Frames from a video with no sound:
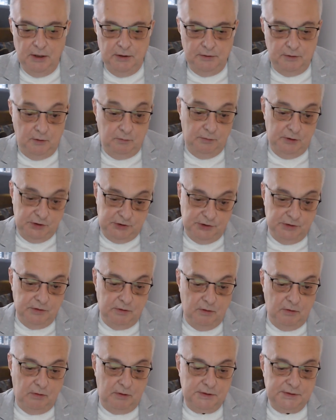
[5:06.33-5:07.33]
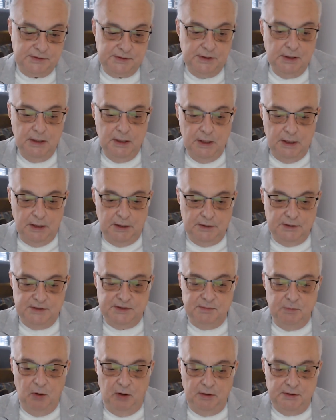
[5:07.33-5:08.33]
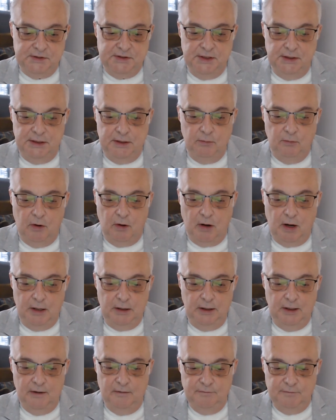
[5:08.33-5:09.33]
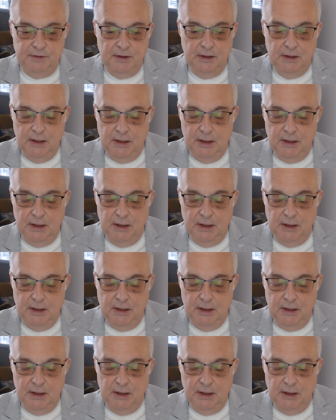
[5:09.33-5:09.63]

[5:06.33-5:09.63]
Norwegian course, in a small city where I lived,